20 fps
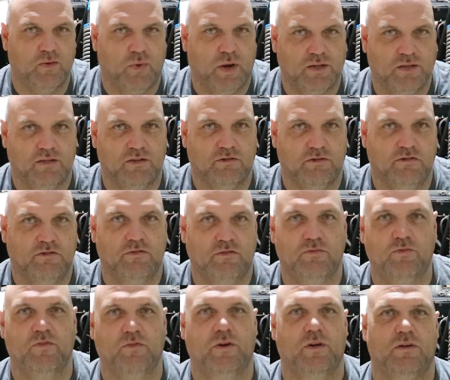wax and grease
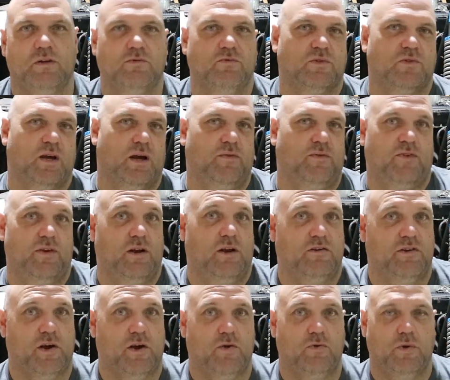remover. It was half an hour
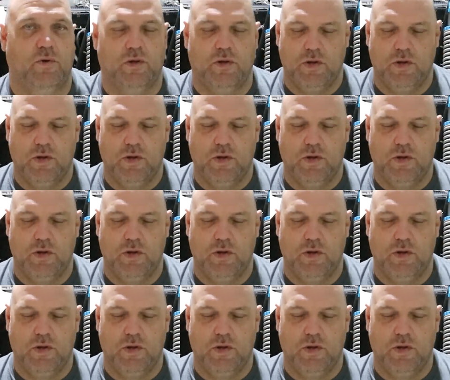ago.